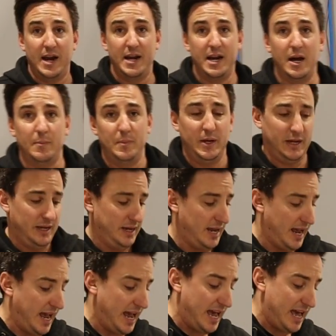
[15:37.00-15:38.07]
lined up,
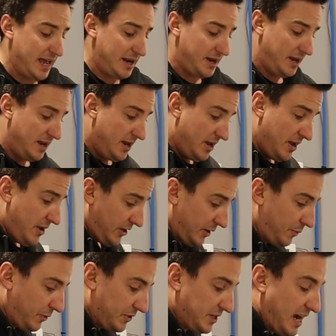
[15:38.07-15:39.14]
and
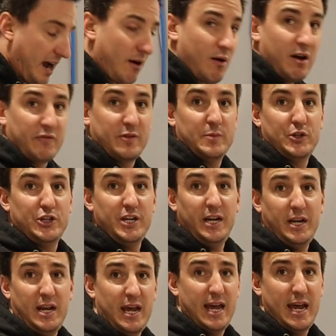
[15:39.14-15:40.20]
can pull the tire off the
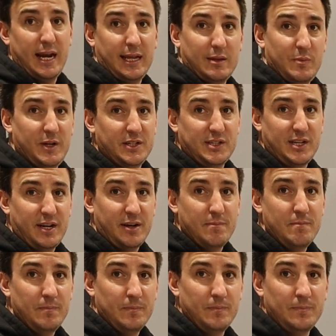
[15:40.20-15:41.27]
machine and get the beads seated.